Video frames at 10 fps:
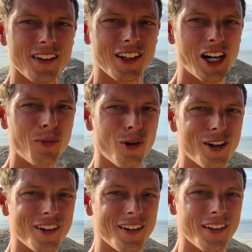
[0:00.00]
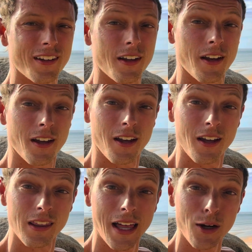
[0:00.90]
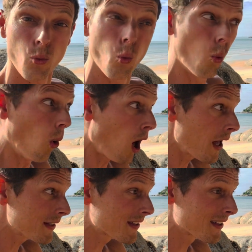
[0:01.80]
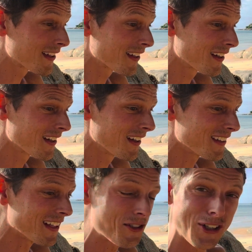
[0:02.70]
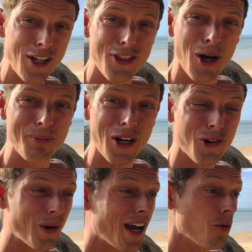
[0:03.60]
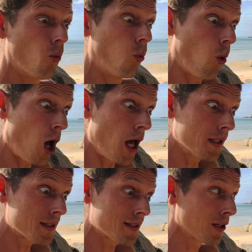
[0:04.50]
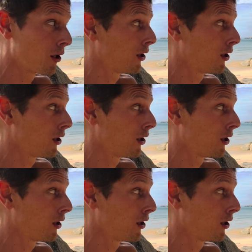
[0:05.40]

Come on. Like, what? That's a good thumbnail, right? What?